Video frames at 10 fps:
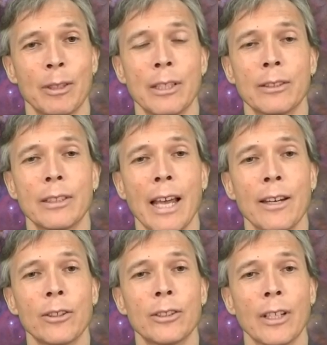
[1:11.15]
in a
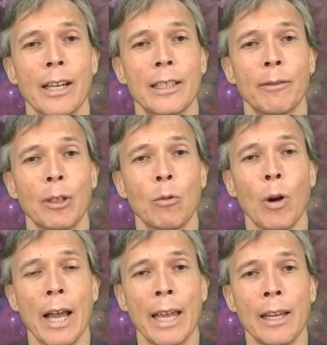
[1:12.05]
standard scientific
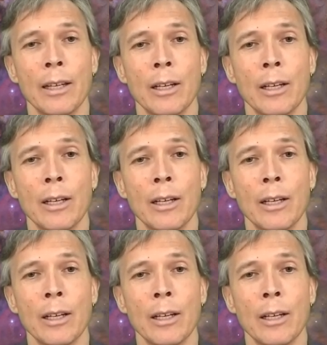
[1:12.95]
way,